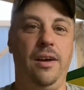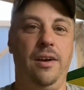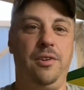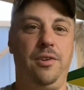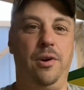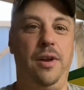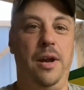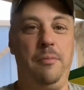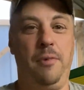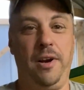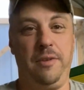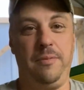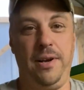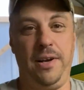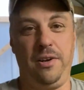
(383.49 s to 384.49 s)
So that
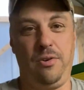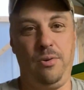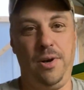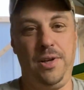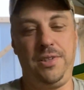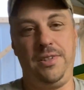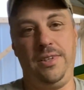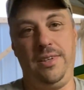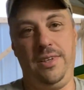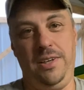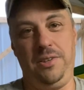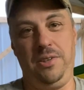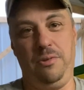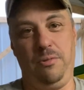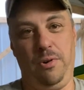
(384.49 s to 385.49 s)
brings back the question,
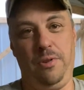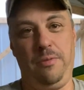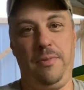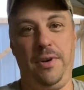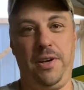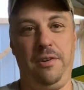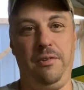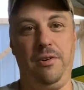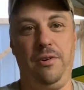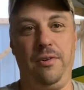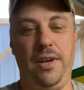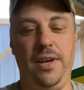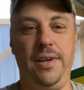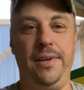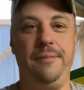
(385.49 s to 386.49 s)
is it worth making your
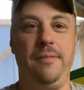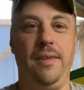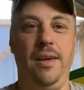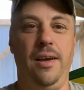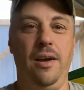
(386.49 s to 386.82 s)
own hay?